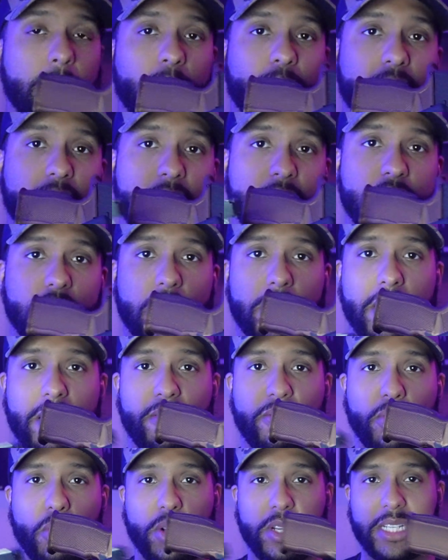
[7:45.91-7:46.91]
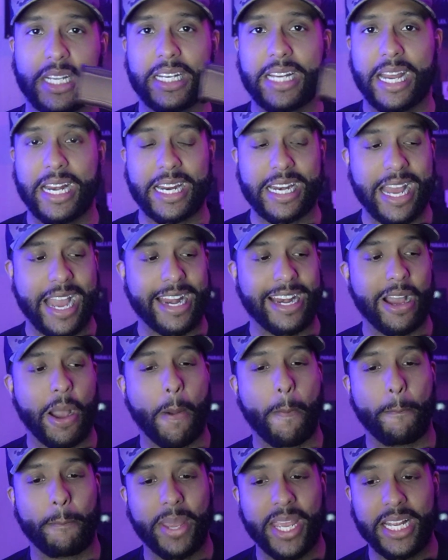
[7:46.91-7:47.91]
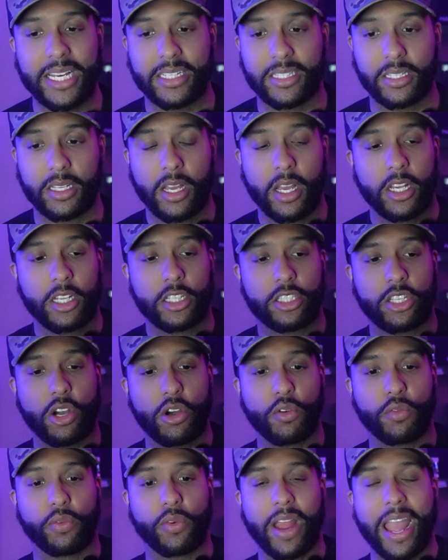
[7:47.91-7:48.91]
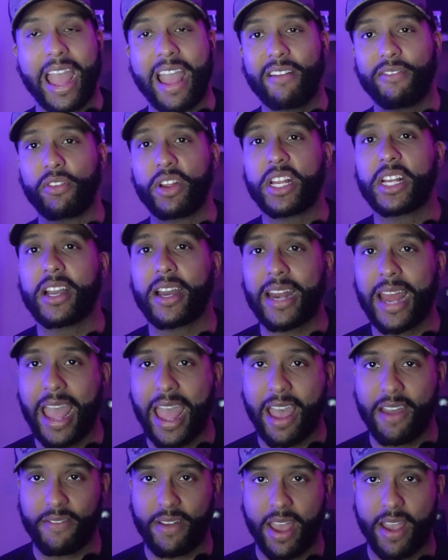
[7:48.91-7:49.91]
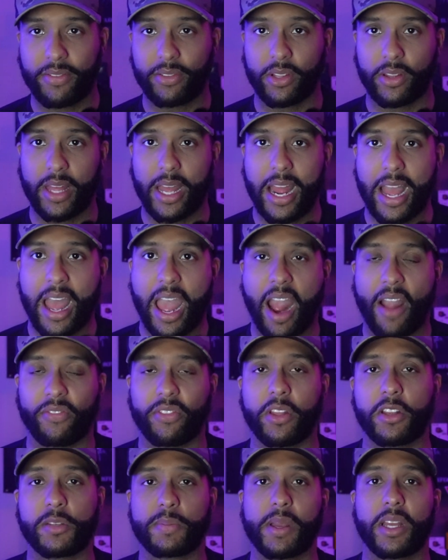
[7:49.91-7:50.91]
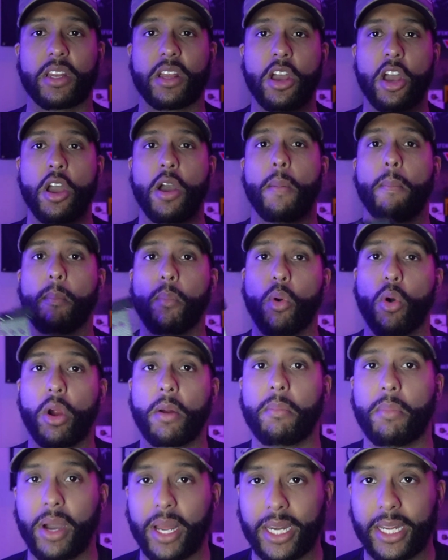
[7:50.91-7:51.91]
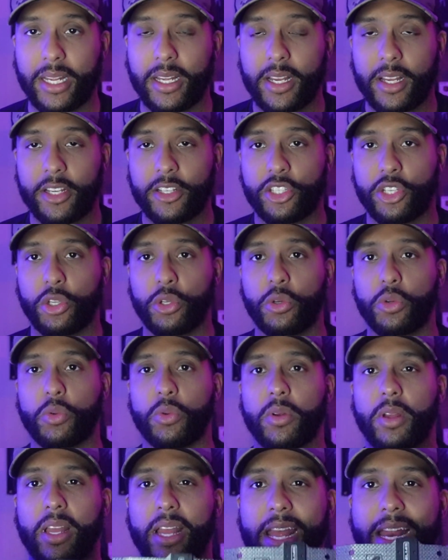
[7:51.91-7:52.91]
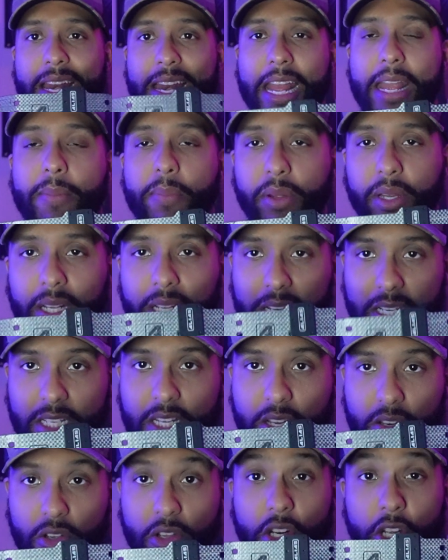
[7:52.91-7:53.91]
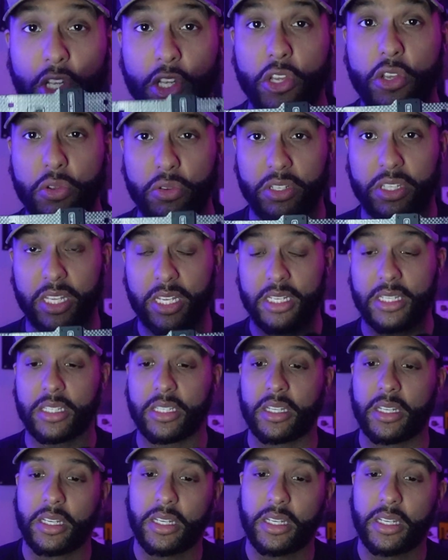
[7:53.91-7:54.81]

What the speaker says: These are about $14.99 a piece. So for every gun I have after that, I have to spend more money to enable and continue to use this.